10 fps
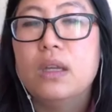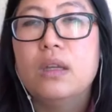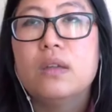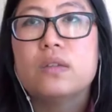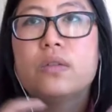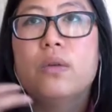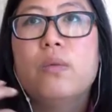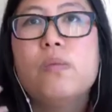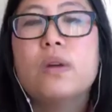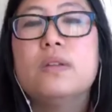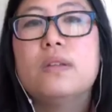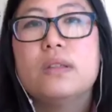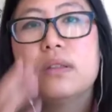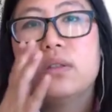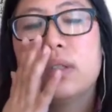So one of the things
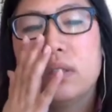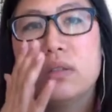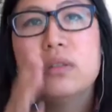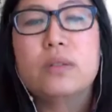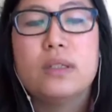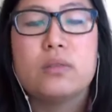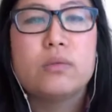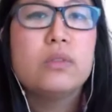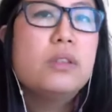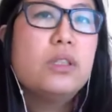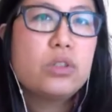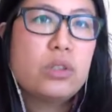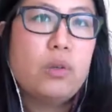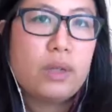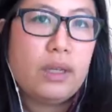that you can do is really
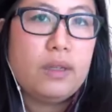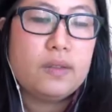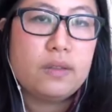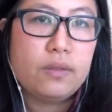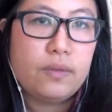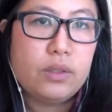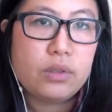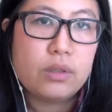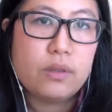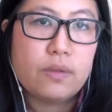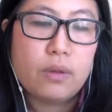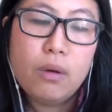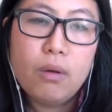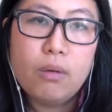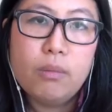showcase the feature of the
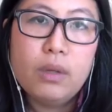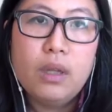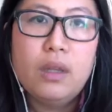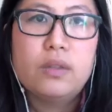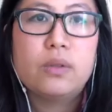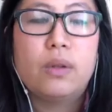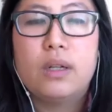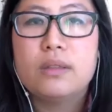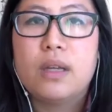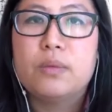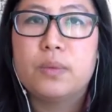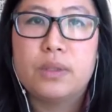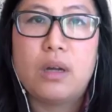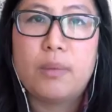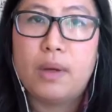home. So a lot of times we
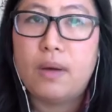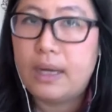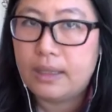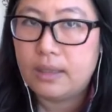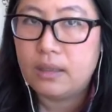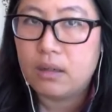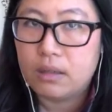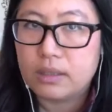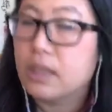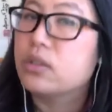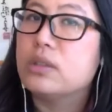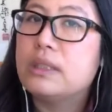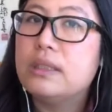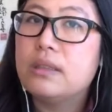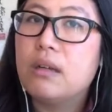talk about highlighting architectural
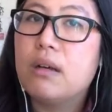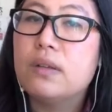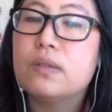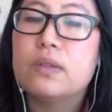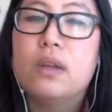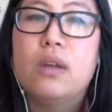details.